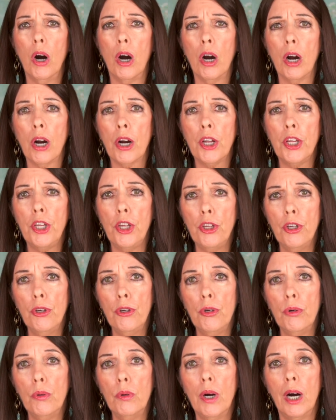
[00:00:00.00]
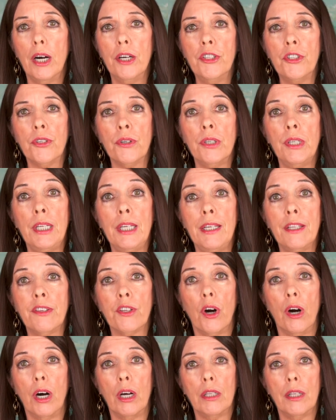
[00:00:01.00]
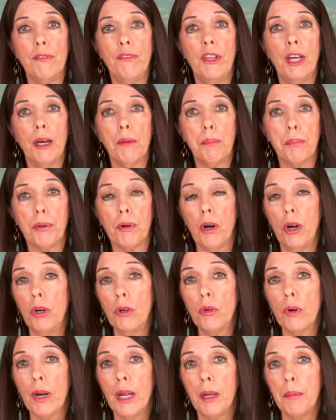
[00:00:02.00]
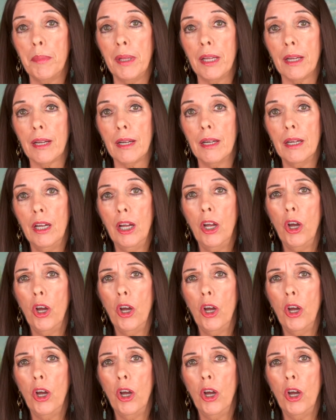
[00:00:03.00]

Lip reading: are you underneath all of that programming?